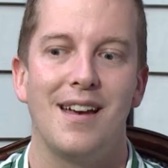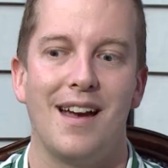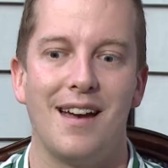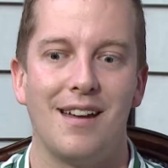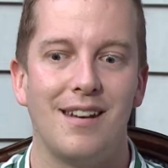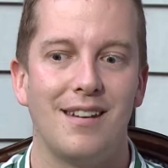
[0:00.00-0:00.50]

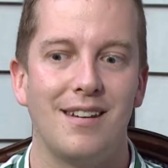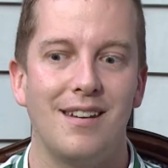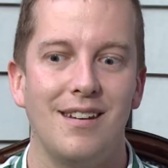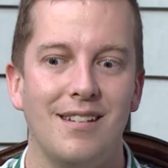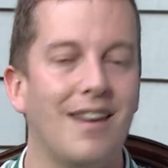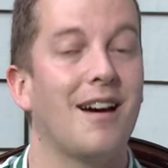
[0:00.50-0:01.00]
And
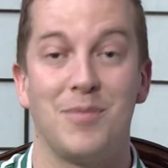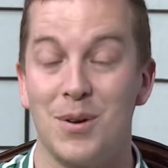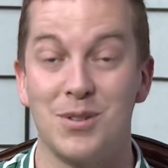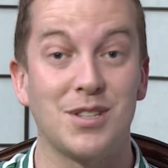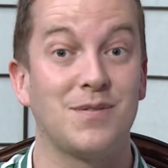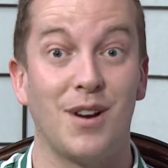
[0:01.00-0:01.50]
yeah, it
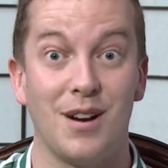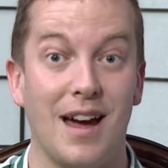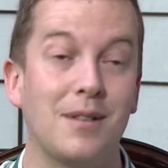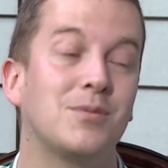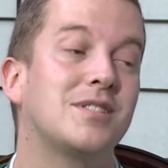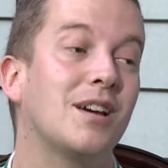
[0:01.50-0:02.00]
was just and
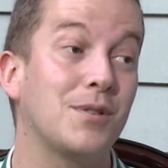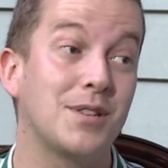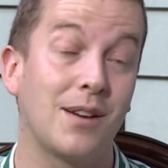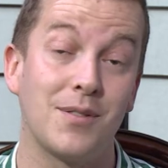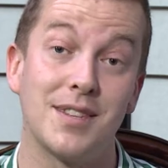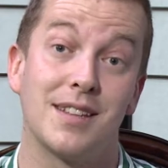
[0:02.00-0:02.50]
it was
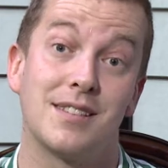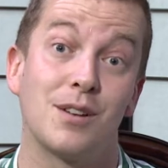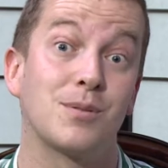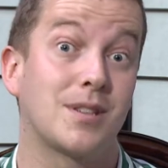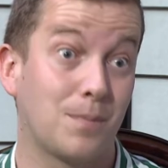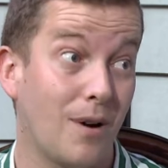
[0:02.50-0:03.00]
WTF in the sense that it
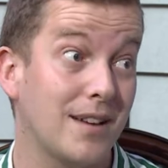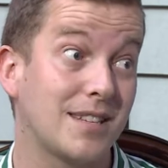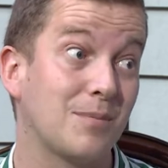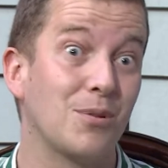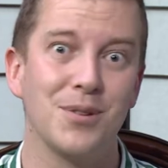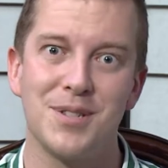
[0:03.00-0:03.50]
was
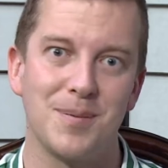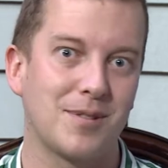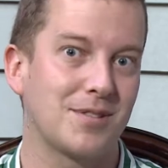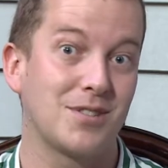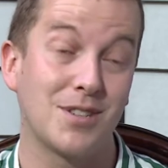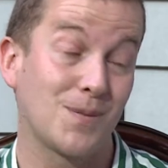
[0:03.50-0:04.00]
surprising, but also
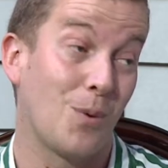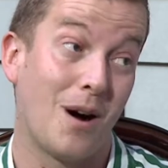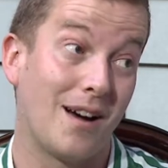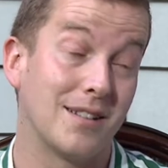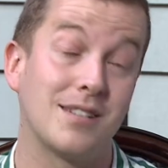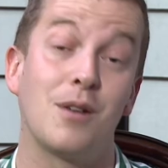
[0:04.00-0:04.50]
because it's just
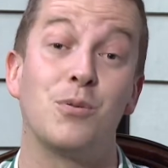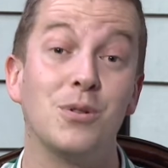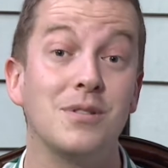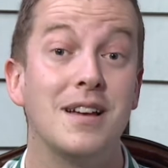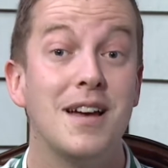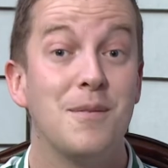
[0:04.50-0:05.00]
wild. I
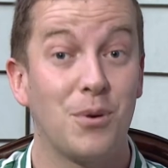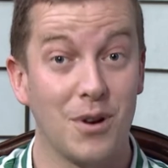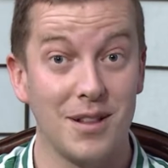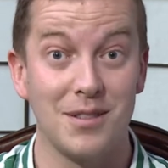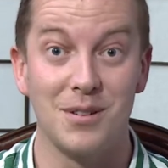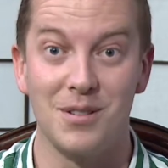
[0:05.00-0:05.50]
will put
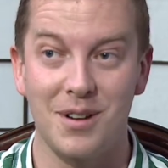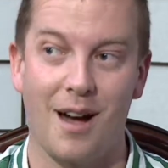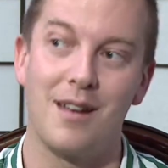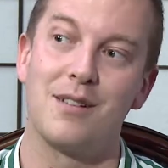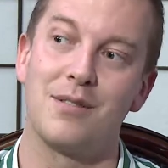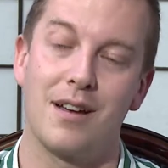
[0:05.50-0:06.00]
a little
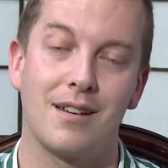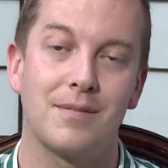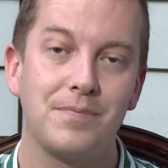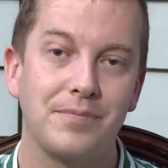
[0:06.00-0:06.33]
kind of like,